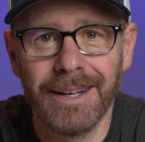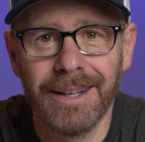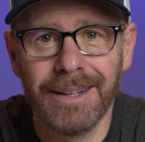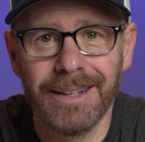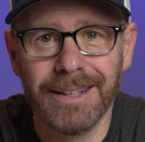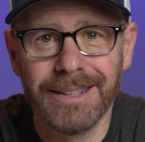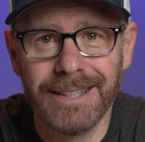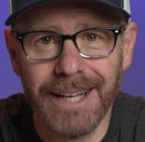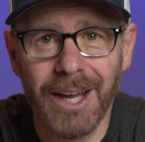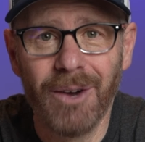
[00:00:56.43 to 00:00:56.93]

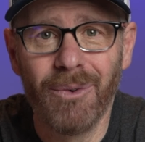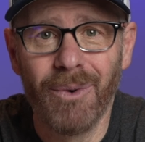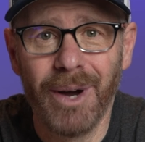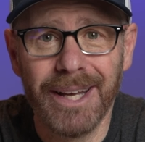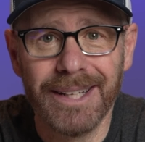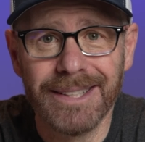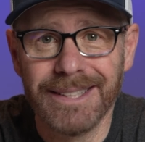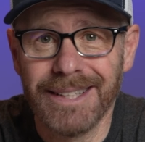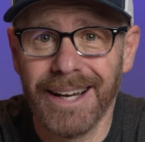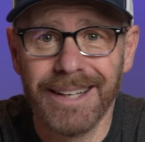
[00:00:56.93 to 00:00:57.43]
The takeaway
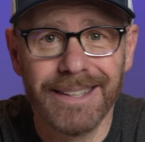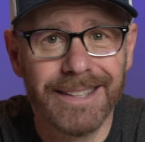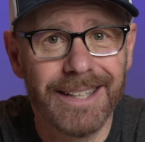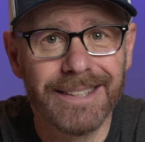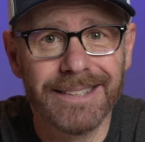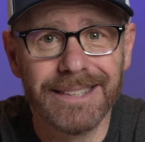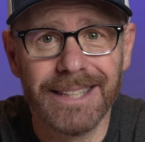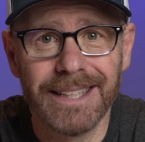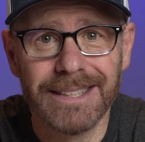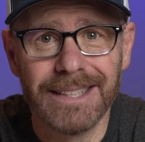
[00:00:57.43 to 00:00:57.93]
is
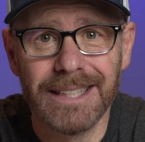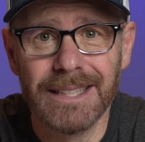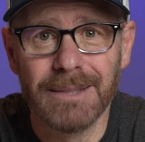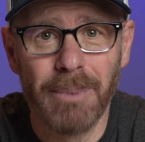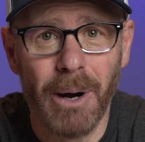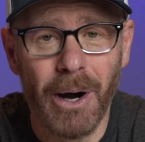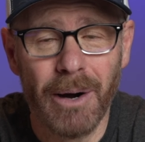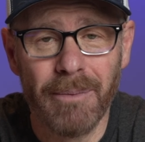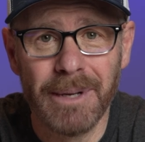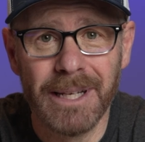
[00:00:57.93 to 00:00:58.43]
1960s
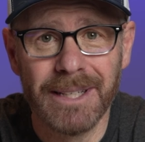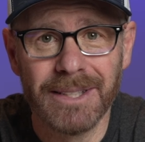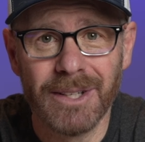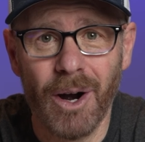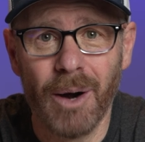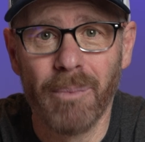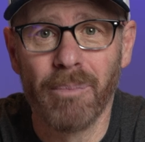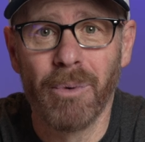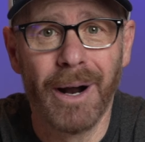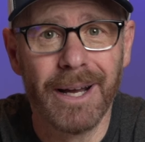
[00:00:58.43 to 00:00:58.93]
Barbies
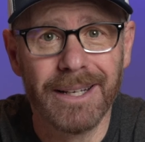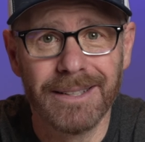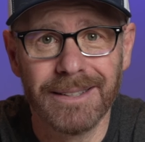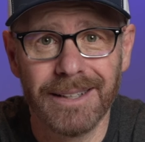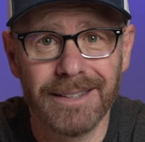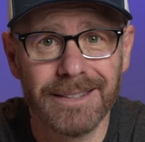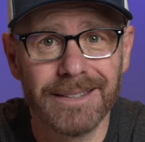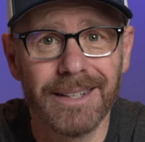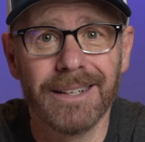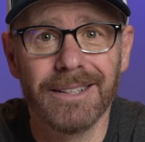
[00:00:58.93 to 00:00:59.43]
are
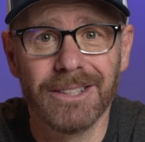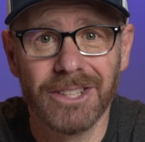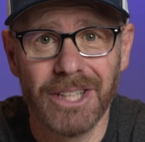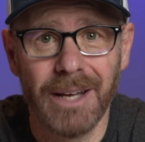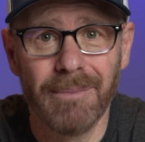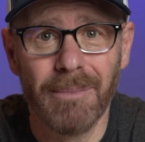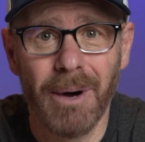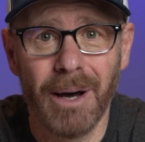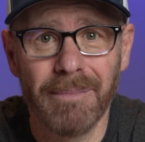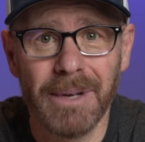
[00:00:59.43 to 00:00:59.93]
priceless, and
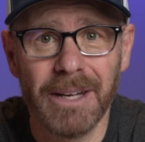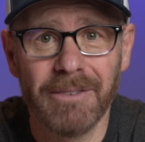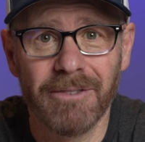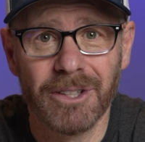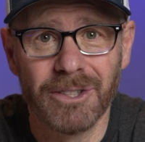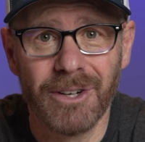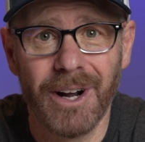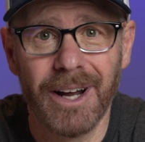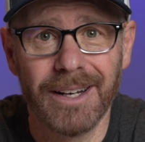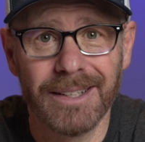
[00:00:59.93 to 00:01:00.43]
shame on me for
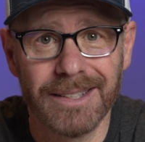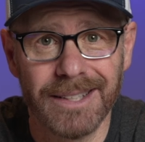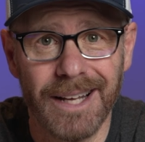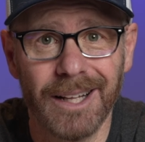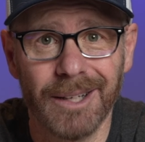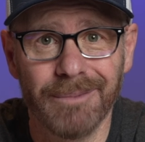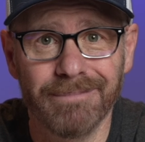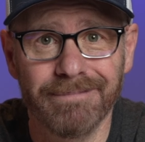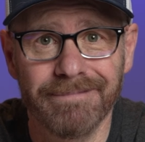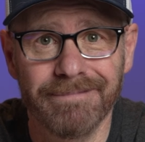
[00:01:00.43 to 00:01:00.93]
trying to sell them.